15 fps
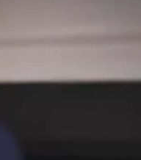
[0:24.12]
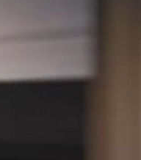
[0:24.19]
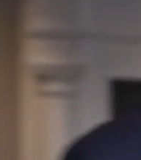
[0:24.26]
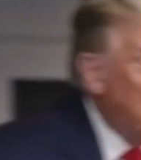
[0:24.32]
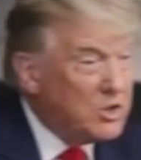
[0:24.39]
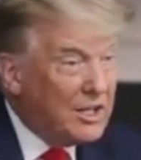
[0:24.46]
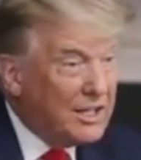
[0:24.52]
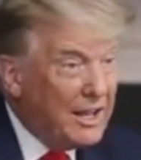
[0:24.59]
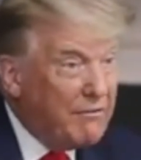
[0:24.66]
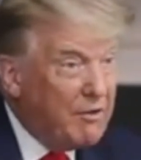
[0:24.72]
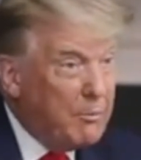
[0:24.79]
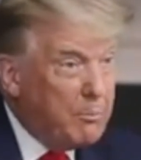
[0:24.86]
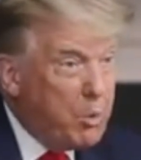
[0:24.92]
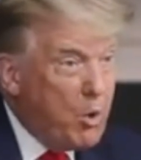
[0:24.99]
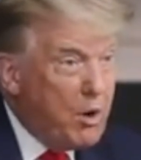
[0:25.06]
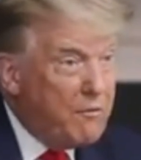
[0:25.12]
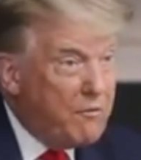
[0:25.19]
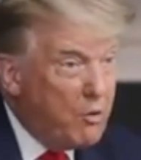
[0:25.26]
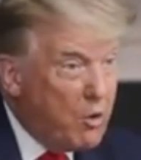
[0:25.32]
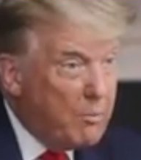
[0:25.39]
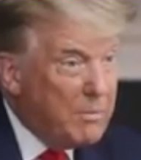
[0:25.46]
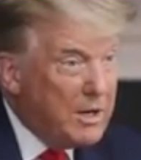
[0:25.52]
Numbers:
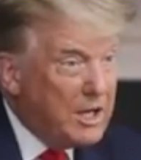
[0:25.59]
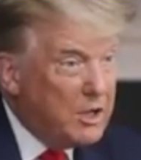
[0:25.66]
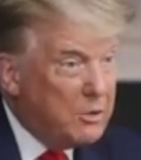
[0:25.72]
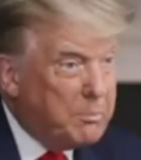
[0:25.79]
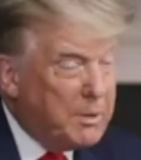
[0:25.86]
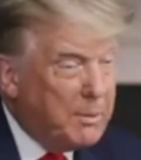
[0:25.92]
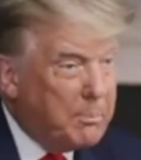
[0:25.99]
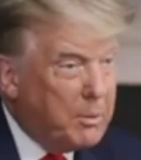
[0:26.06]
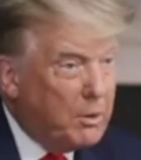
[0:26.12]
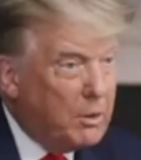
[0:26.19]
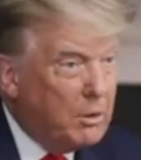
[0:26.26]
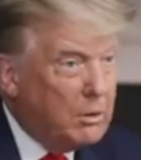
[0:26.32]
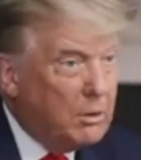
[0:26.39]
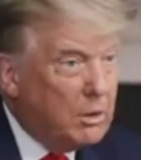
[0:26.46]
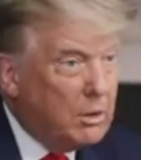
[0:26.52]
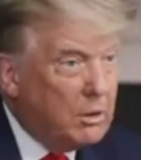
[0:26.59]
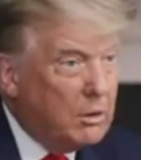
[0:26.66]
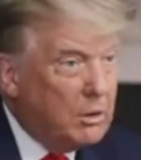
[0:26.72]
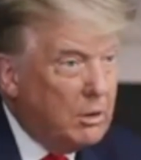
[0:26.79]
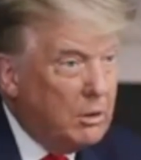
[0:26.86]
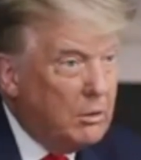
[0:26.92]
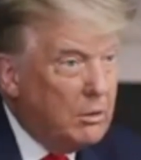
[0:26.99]
11.4 million people
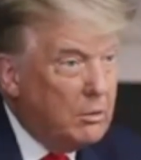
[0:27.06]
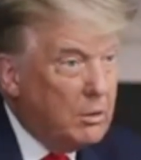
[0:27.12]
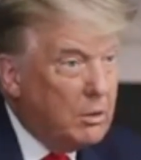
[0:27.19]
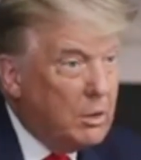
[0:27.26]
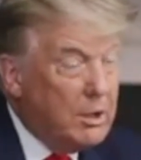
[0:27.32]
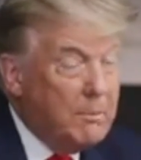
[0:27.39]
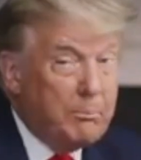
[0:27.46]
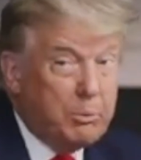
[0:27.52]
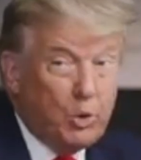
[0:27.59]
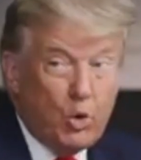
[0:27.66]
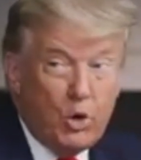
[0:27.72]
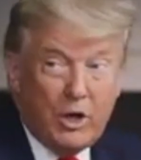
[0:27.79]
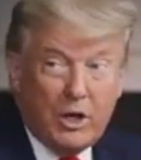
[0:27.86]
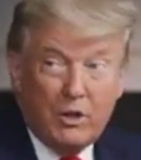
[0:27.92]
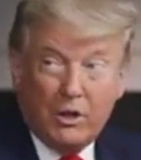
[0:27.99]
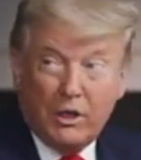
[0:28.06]
employed in